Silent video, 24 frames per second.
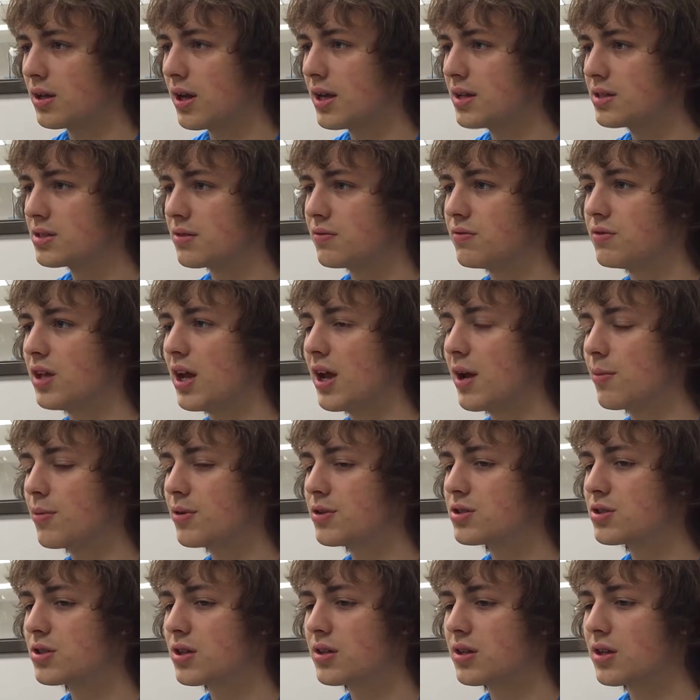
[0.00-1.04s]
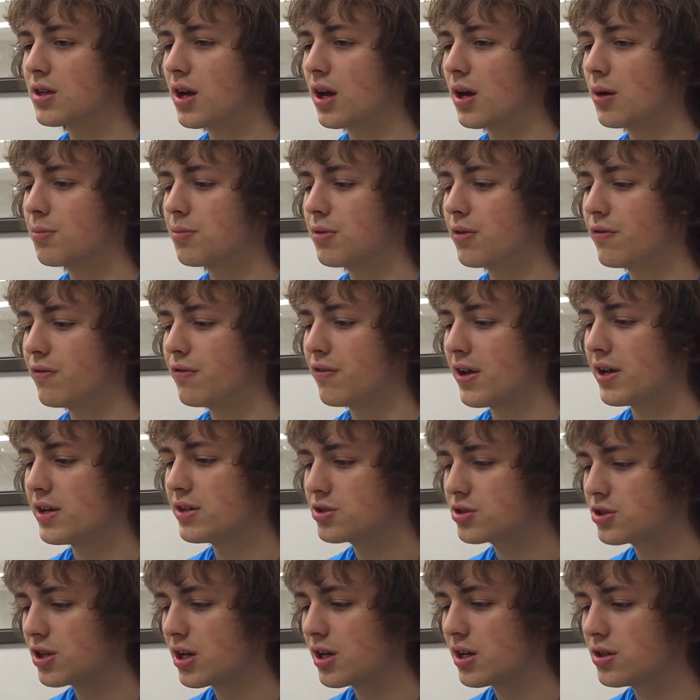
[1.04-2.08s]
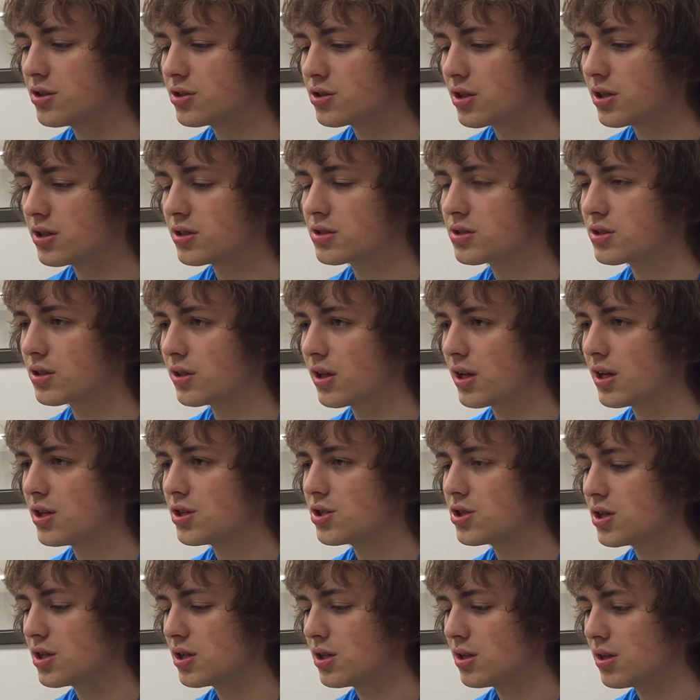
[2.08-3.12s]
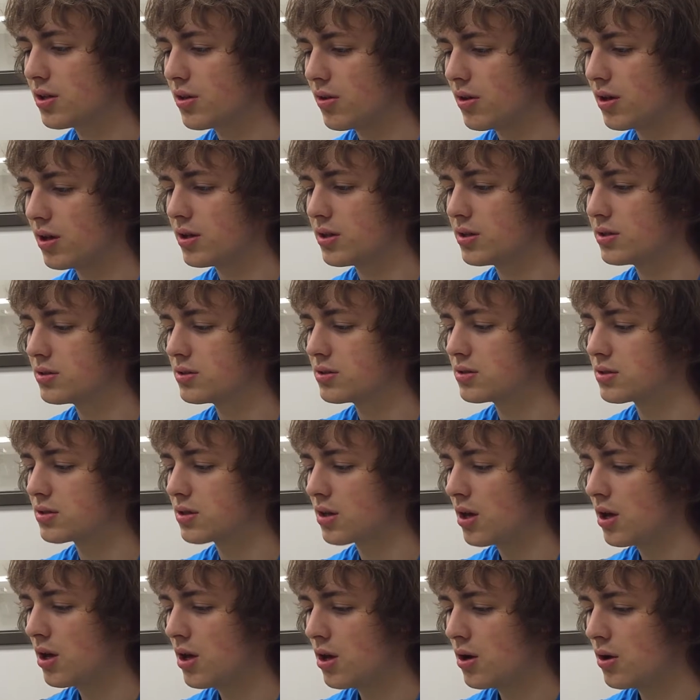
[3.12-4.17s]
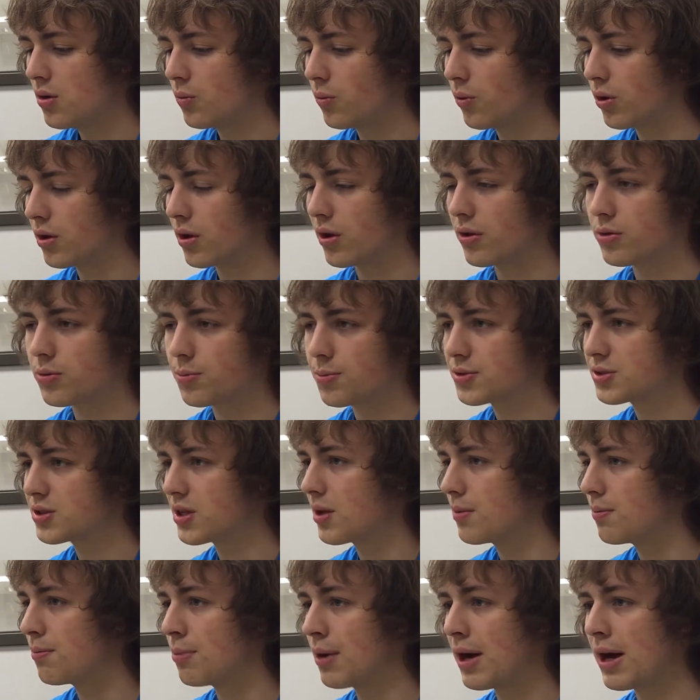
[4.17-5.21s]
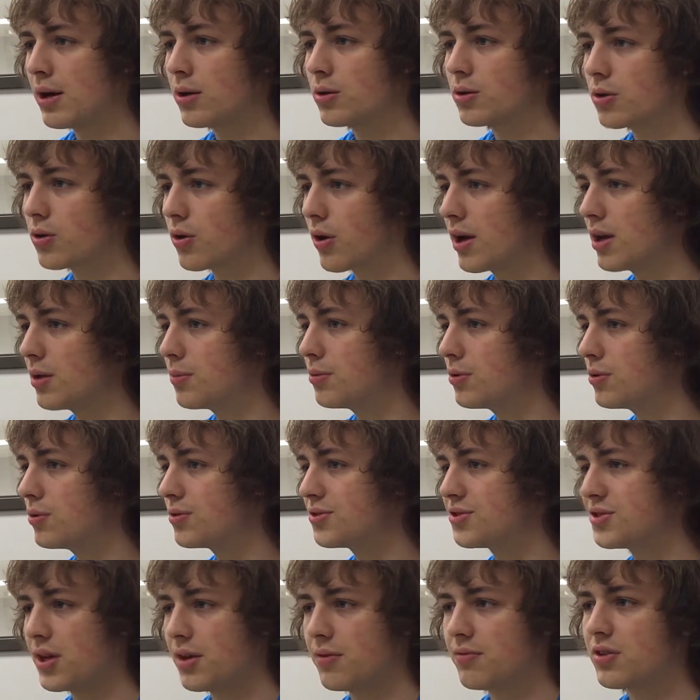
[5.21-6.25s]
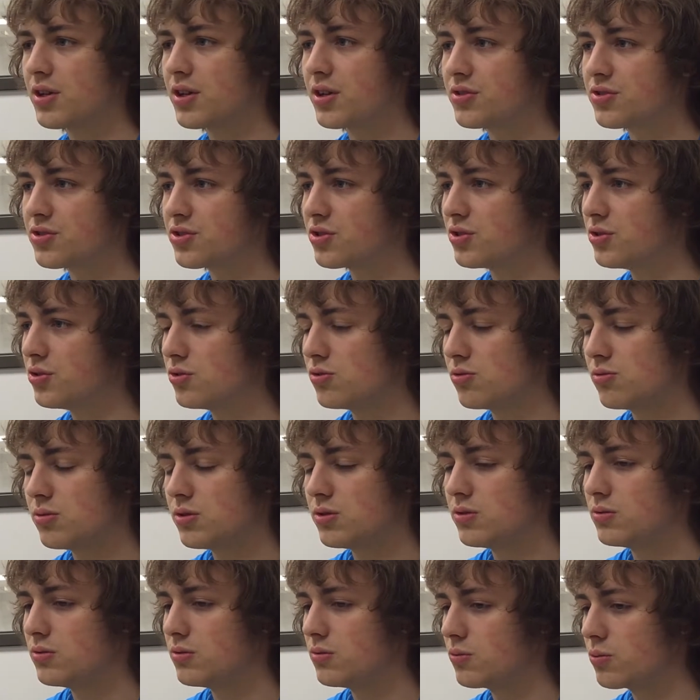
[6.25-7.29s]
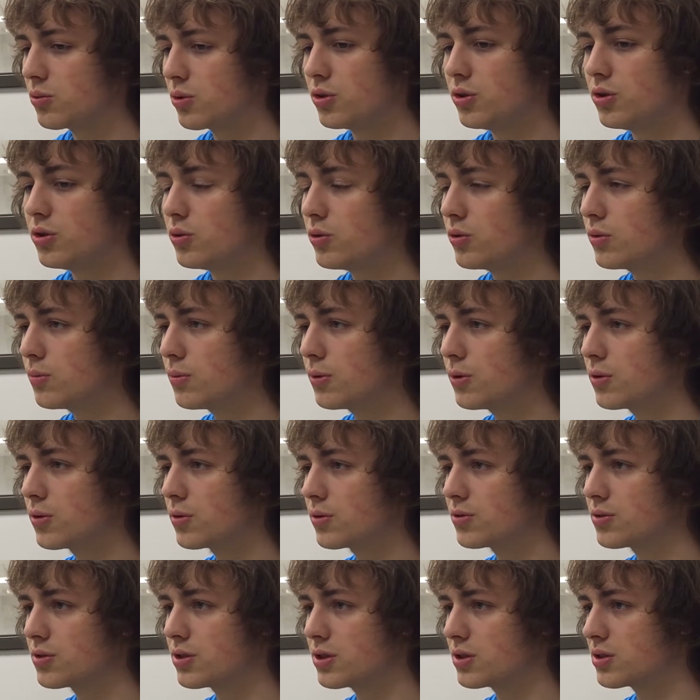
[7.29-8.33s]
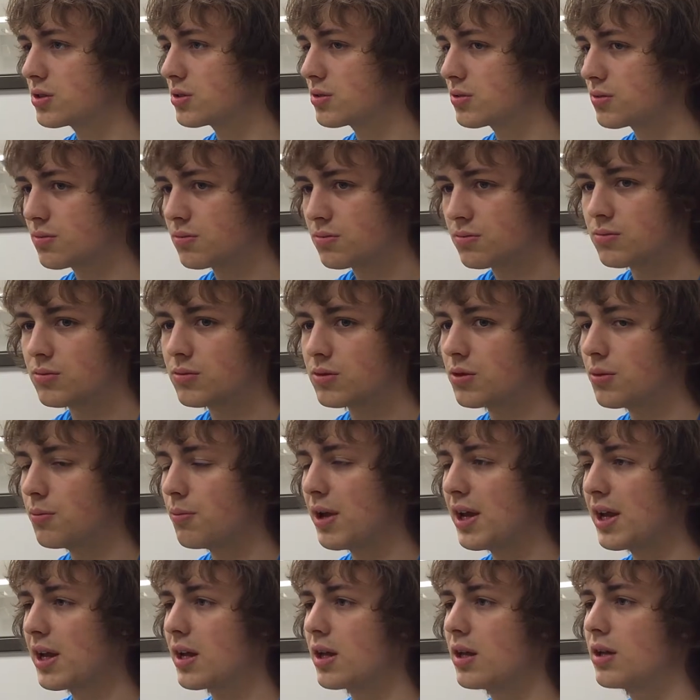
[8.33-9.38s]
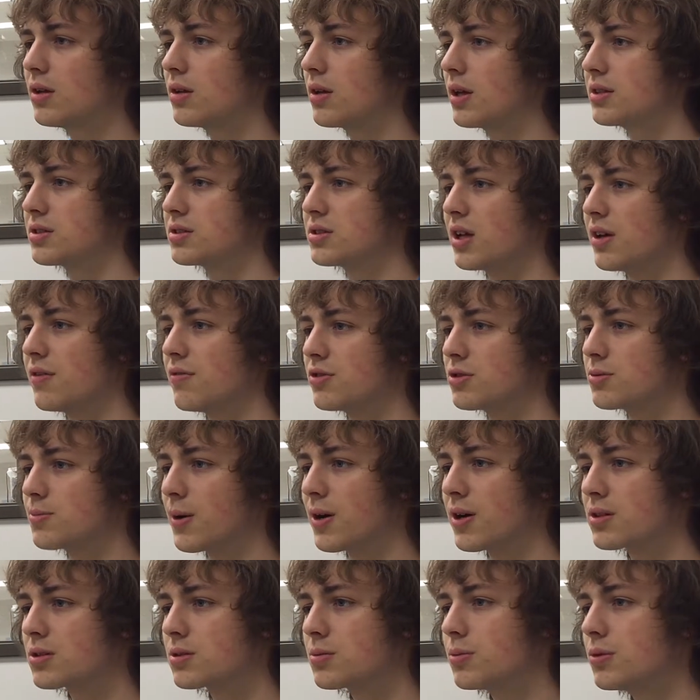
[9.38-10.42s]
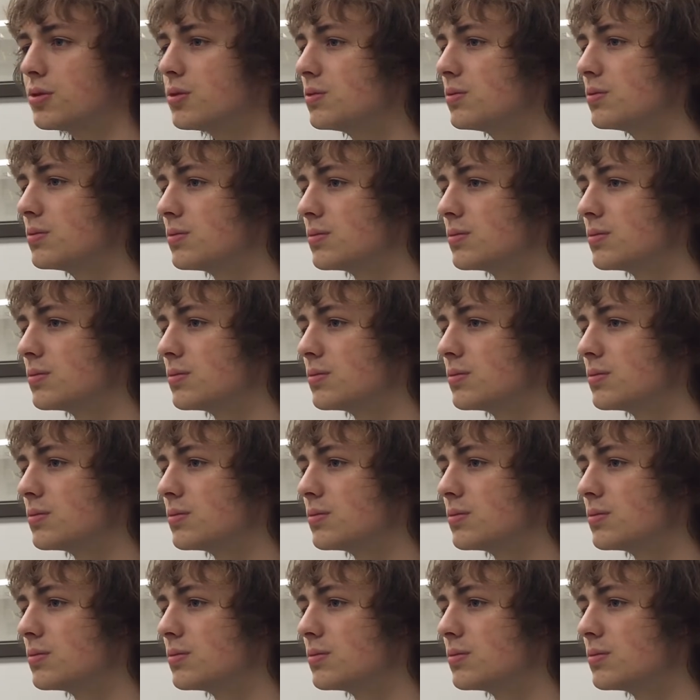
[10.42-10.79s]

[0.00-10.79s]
case of damage to the cup, the phase change insulation is 100% biodegradable, safe to consume, and renewable, just to make it as safe as possible.